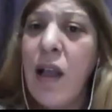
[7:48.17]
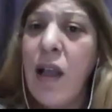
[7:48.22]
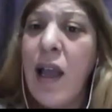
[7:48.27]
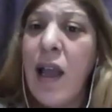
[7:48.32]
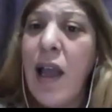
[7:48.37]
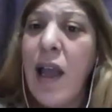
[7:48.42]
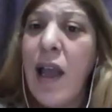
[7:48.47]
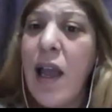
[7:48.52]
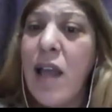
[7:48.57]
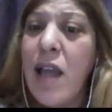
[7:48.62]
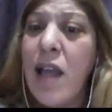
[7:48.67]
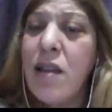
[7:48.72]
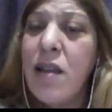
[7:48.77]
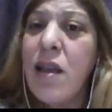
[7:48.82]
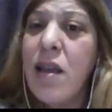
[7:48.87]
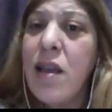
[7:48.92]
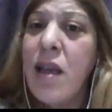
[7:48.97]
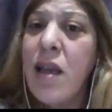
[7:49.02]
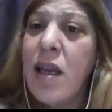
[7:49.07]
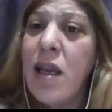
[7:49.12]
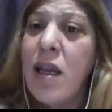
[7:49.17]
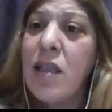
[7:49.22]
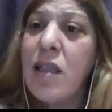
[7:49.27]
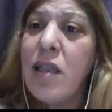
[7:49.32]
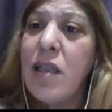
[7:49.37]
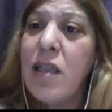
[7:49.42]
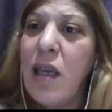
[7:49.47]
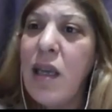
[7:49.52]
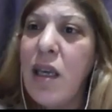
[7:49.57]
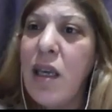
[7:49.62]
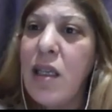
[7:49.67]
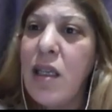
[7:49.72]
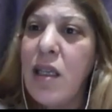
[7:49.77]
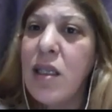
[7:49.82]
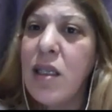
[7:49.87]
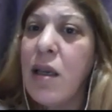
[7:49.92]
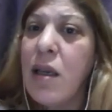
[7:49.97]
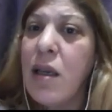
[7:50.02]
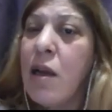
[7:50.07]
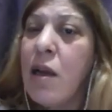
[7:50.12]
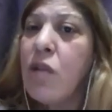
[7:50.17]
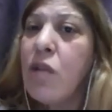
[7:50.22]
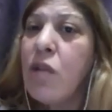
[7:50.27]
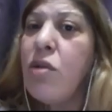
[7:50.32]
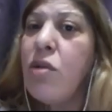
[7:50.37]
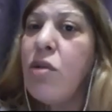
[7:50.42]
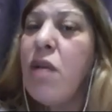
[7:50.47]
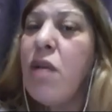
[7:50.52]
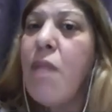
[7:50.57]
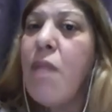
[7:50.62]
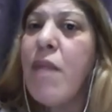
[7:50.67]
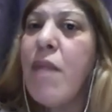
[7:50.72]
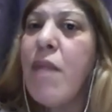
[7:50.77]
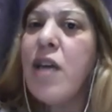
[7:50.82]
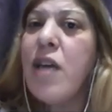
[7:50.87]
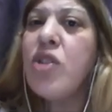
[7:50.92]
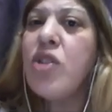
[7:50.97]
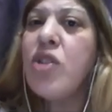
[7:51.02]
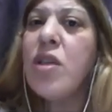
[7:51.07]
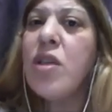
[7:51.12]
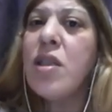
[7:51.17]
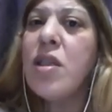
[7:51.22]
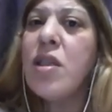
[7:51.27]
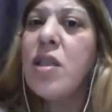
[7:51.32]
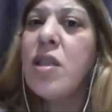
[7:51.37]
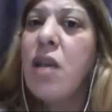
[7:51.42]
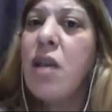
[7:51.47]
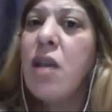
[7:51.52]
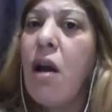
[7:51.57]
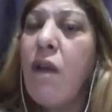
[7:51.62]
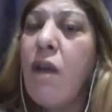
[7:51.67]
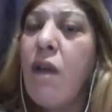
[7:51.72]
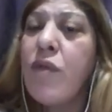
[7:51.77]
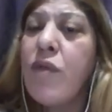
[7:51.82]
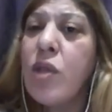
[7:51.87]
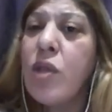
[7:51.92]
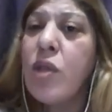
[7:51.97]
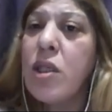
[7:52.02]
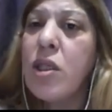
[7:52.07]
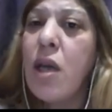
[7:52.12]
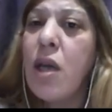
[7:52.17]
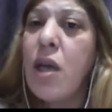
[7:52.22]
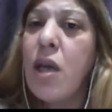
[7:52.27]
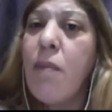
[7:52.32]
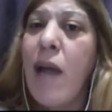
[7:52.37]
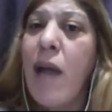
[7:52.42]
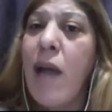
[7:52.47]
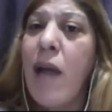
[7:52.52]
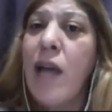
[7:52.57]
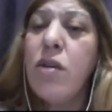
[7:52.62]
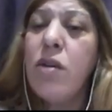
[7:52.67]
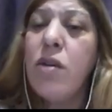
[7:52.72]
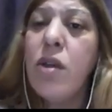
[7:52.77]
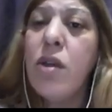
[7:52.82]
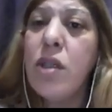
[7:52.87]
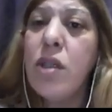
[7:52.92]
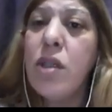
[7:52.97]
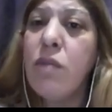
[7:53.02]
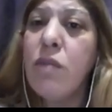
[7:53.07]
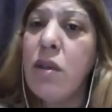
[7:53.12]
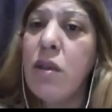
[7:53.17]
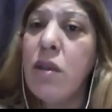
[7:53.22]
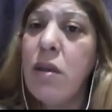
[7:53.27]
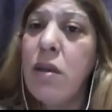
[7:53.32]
and it leads to the emergence of some aneurysm.